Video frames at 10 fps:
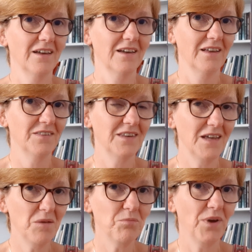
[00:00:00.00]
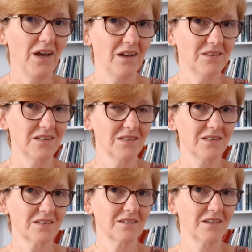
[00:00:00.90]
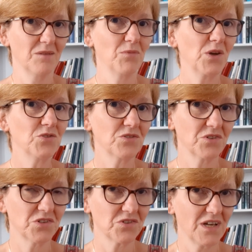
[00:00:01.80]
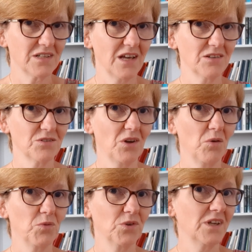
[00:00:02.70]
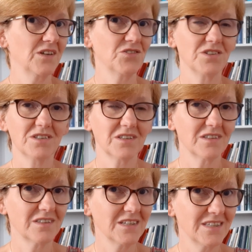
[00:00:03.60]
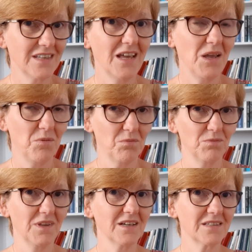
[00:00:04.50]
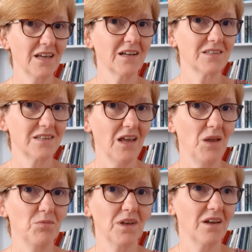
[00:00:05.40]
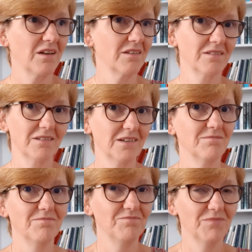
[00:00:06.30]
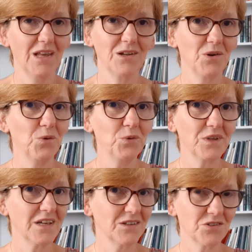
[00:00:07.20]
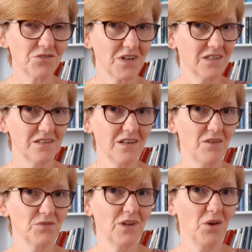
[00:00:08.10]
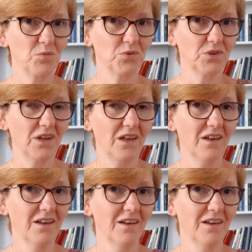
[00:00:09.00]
And the impact this emotional stress has on our body is just the same, the exact same that, all the other stresses have on our body.